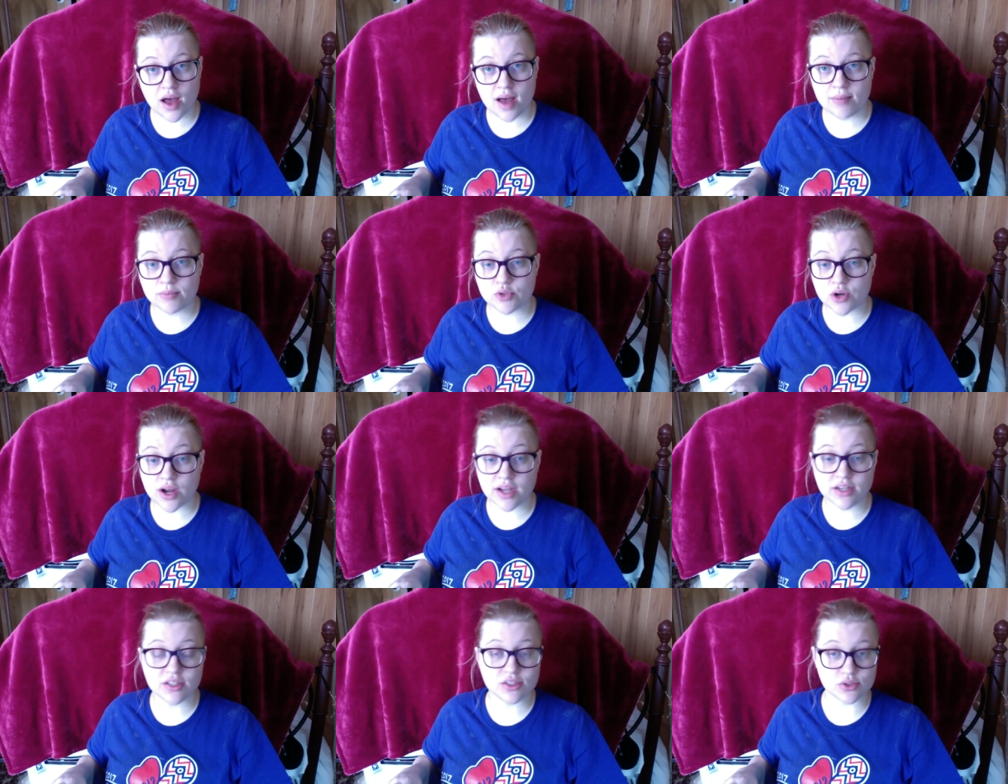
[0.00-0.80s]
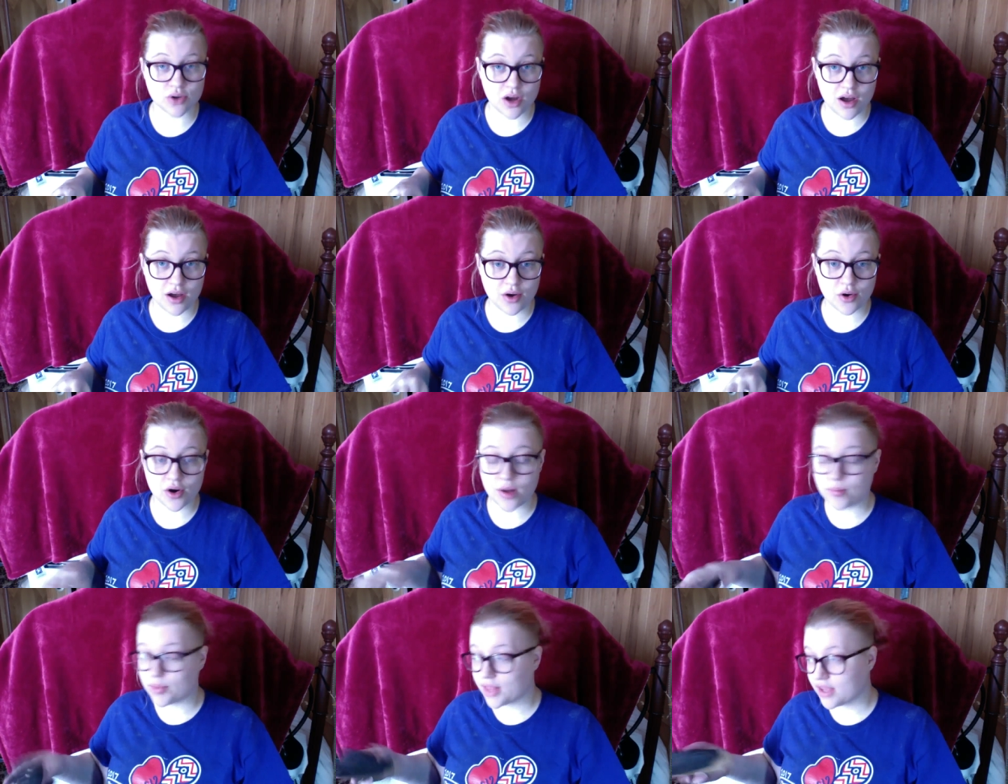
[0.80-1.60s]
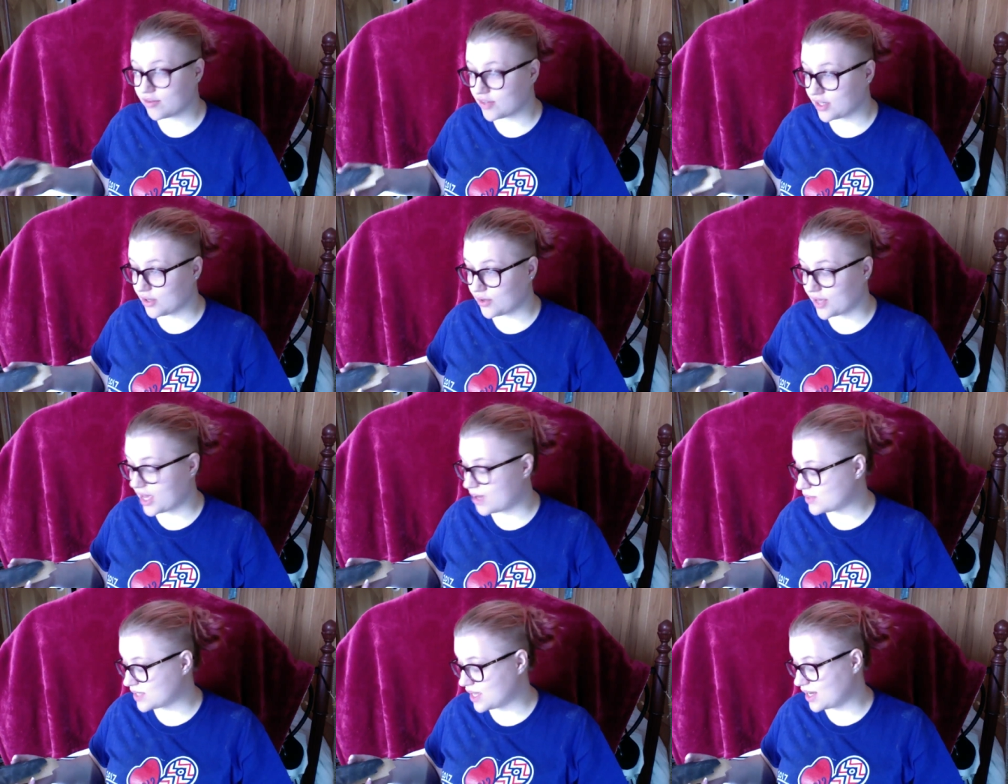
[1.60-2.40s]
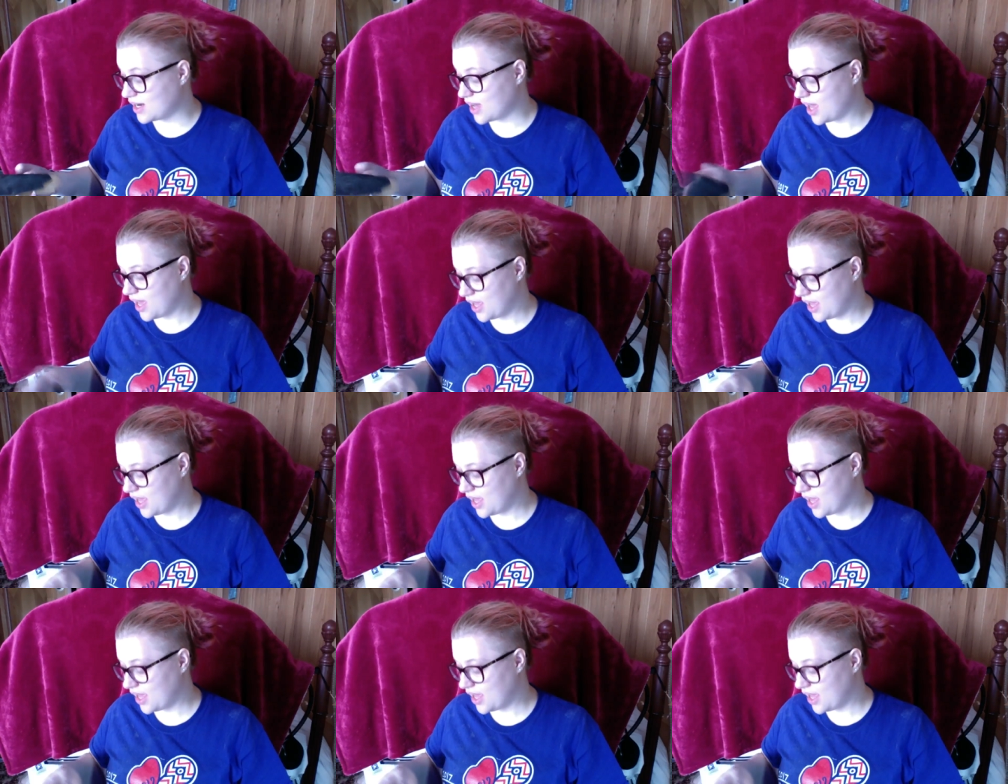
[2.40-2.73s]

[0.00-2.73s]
I'm trying to draw or I'm playing video games, and